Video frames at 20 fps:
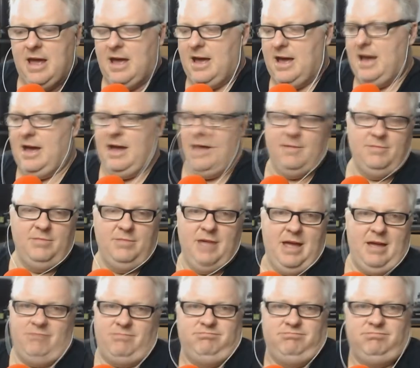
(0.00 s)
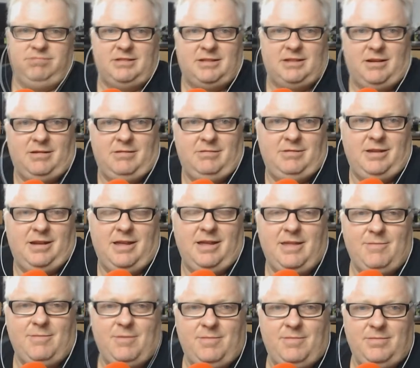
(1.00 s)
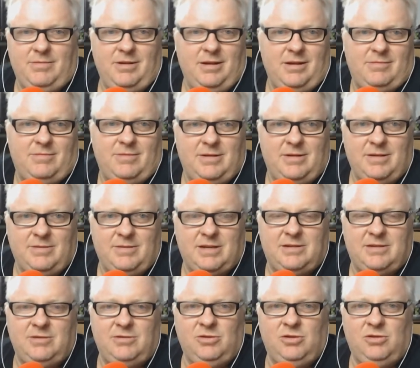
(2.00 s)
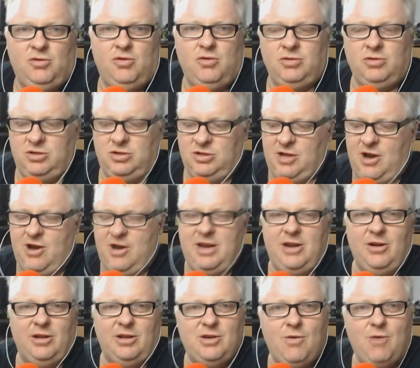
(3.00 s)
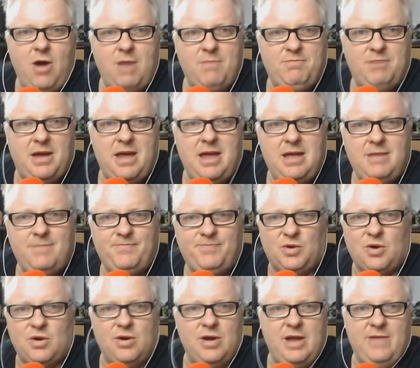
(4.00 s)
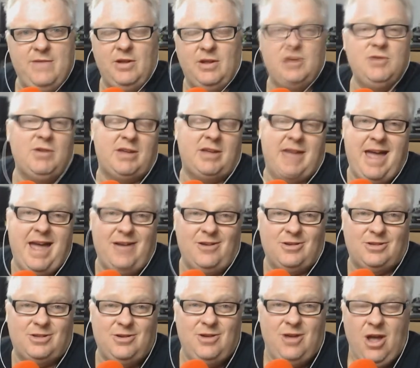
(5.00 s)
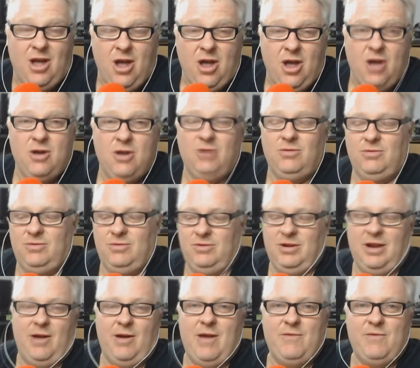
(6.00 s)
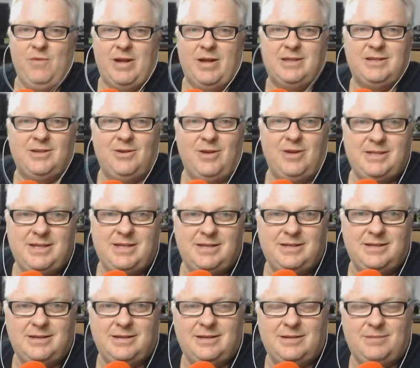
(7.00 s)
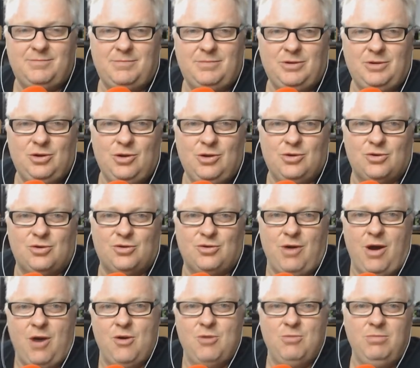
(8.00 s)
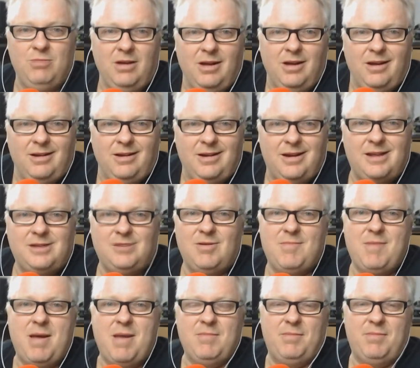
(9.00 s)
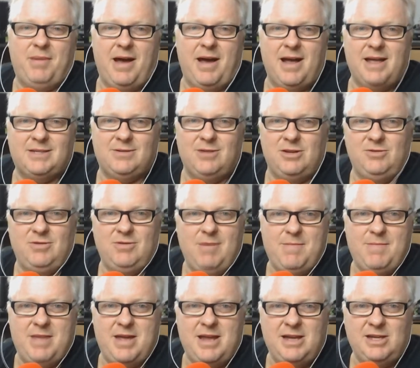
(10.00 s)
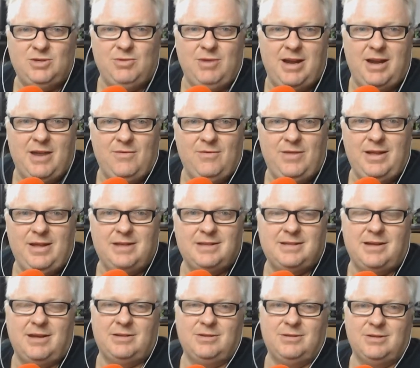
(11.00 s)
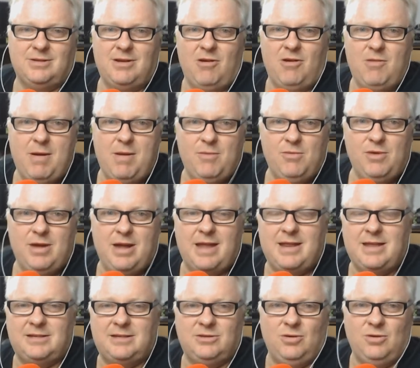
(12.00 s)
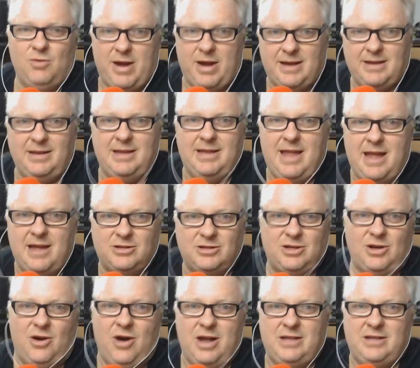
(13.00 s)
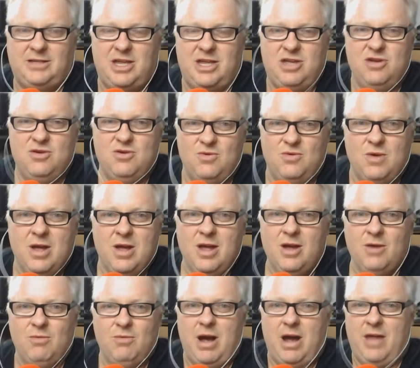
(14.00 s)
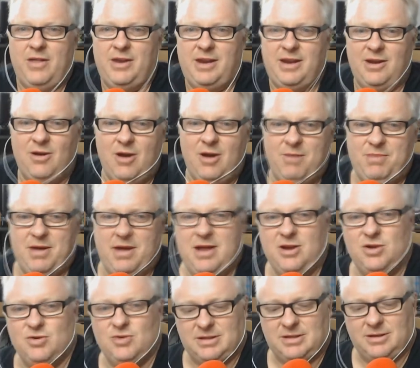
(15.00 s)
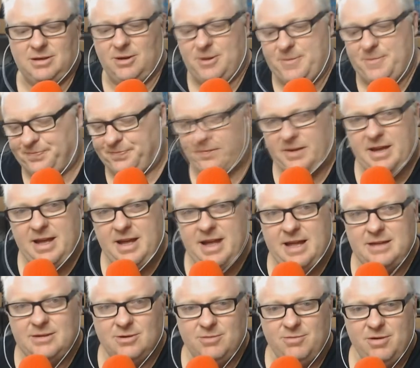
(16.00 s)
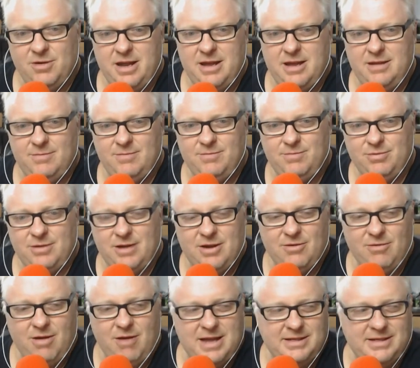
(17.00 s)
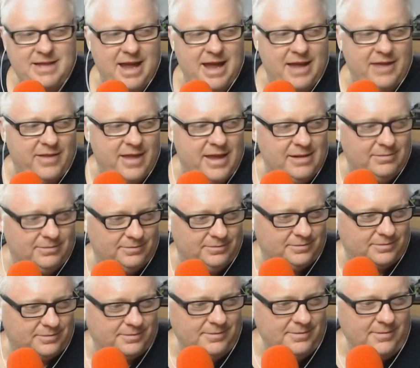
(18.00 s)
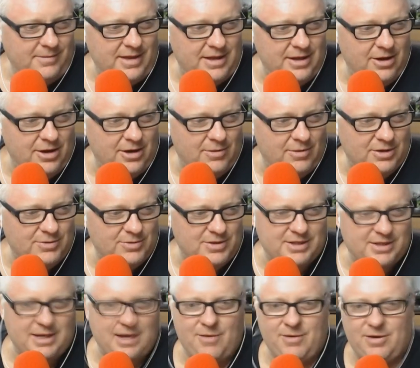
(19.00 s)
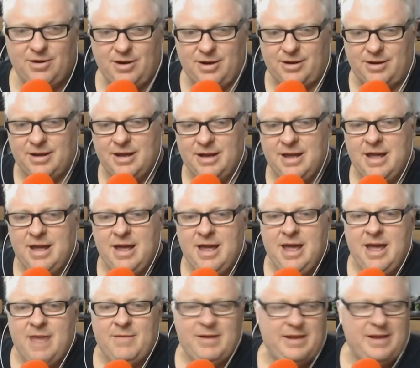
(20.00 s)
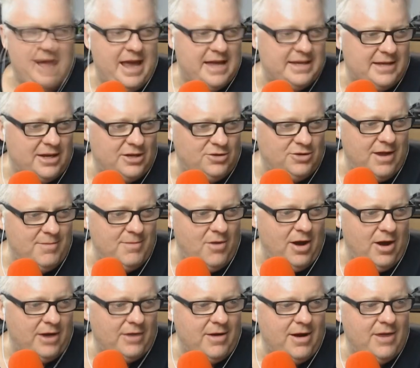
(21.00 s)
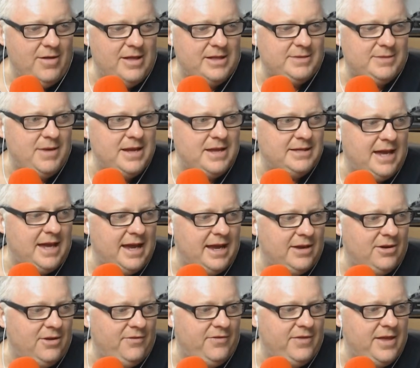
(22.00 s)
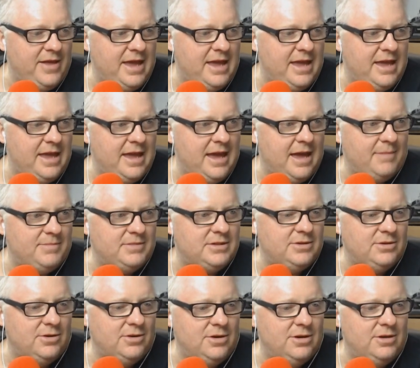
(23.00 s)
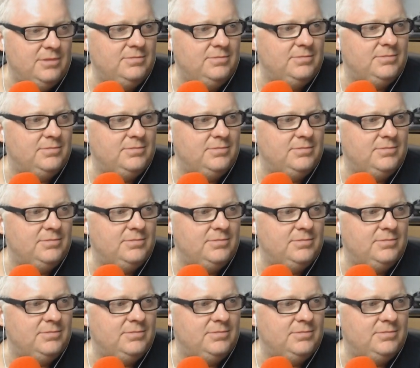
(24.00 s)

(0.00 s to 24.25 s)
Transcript: So, they might, just zone in on your IP or even on your account. Because everyone signs into Google Chrome, to remember passwords, remember history and everything. And so it's also remembering, and it's directly now tied to you rather than an IP address. So, yeah, it's all pretty crazy out there. You got to watch what's going on. But yeah, so Trend Micro, that's been taken off the App Store.